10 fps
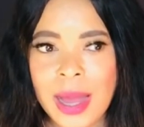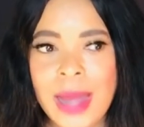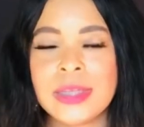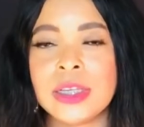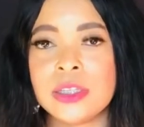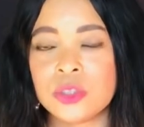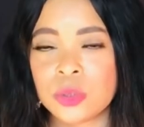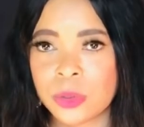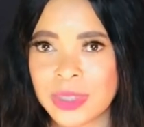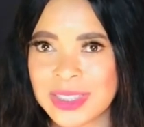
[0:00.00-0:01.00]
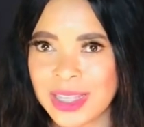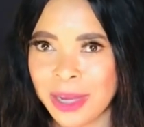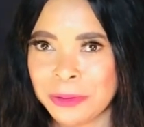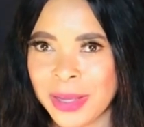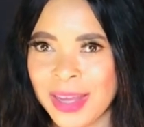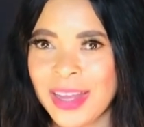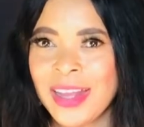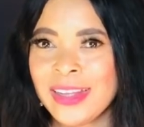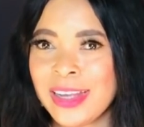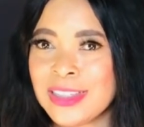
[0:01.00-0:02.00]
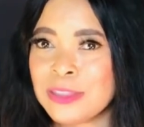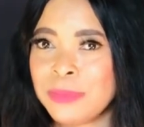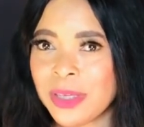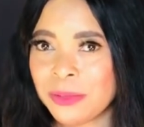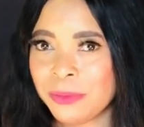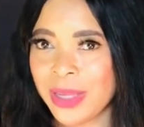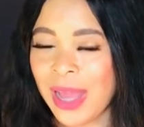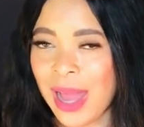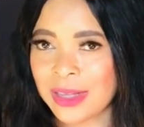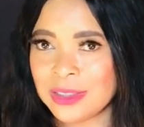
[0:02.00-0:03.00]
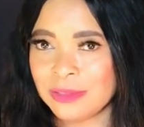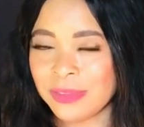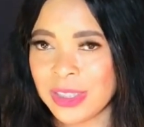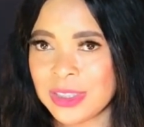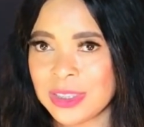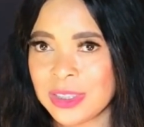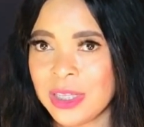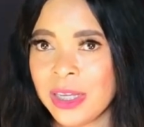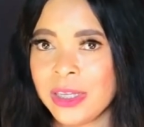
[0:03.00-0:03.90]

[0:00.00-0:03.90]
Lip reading: and in the Taurus area that is being reactivated